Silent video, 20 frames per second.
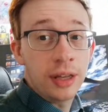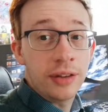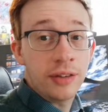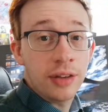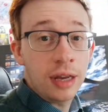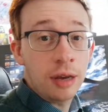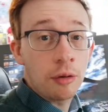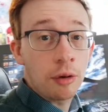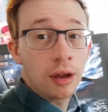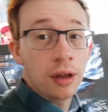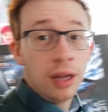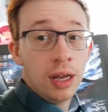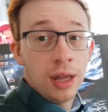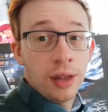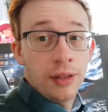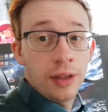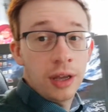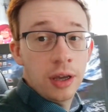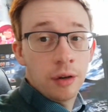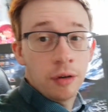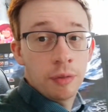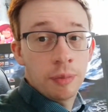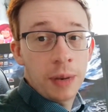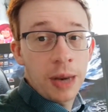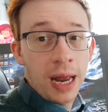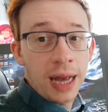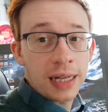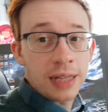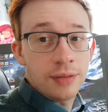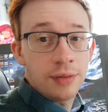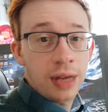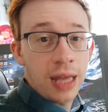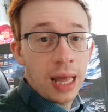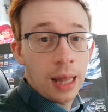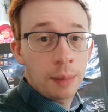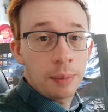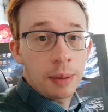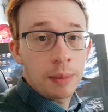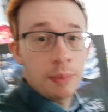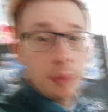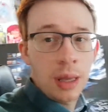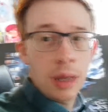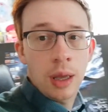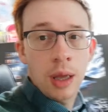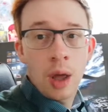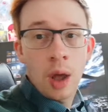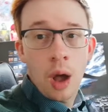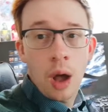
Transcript: secret that you have been actively helping me